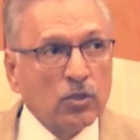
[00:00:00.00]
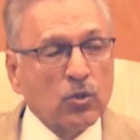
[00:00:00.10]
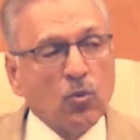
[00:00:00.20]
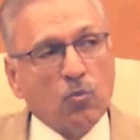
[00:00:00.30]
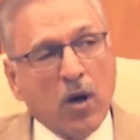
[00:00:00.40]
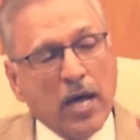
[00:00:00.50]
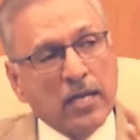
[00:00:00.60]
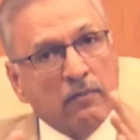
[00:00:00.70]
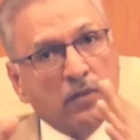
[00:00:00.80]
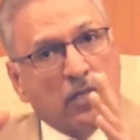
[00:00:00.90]
So
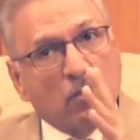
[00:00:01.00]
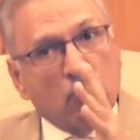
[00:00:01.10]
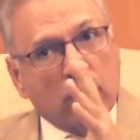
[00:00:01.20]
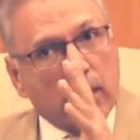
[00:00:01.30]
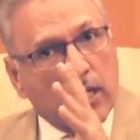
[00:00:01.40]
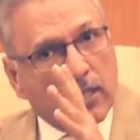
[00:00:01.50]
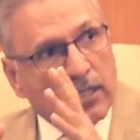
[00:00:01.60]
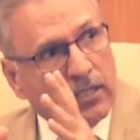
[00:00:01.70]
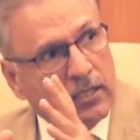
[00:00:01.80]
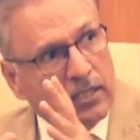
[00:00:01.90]
while we are looking
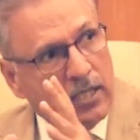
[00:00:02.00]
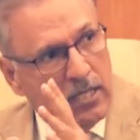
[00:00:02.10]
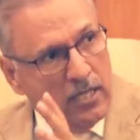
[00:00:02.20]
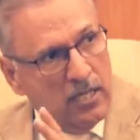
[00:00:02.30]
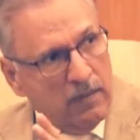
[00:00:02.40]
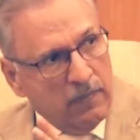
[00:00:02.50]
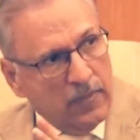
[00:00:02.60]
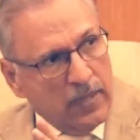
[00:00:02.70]
at India,